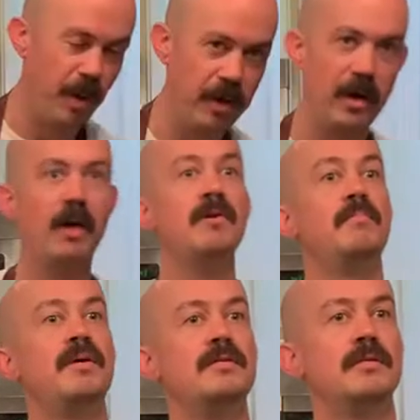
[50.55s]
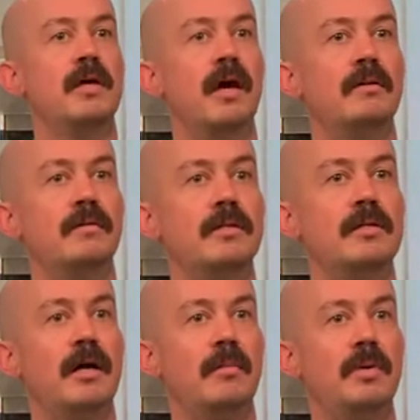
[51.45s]
Butter. How many B's is that? That's a
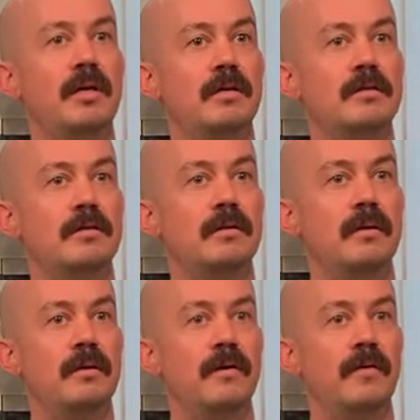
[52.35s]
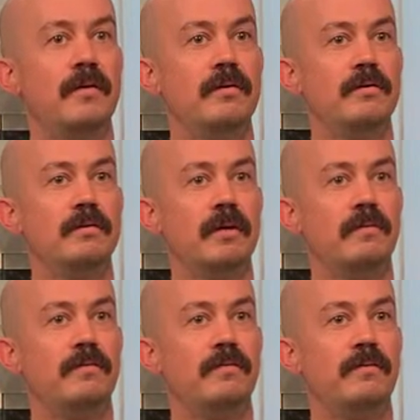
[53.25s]
lot of B's. It's like it's like
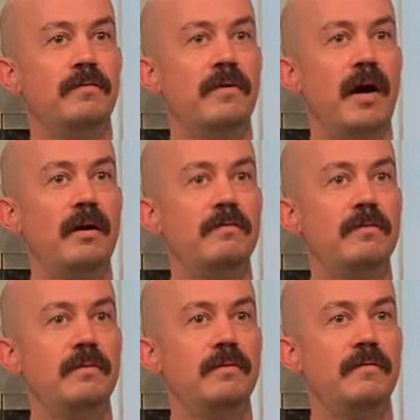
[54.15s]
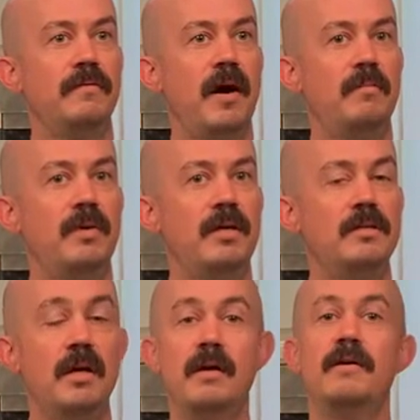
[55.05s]
five. Five,
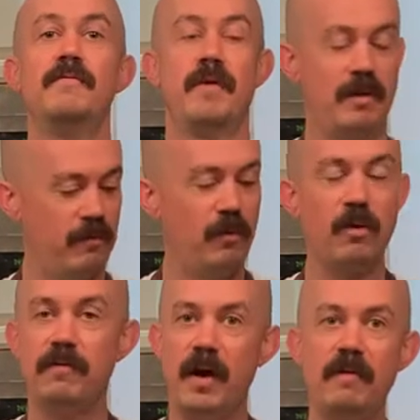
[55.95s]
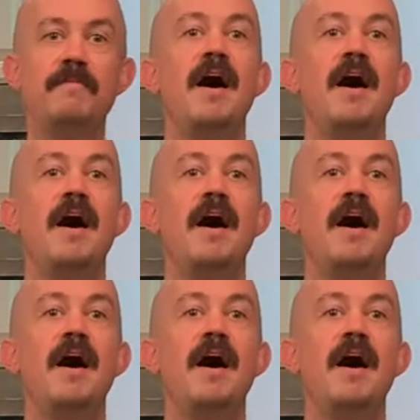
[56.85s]
B's. Five, four or five.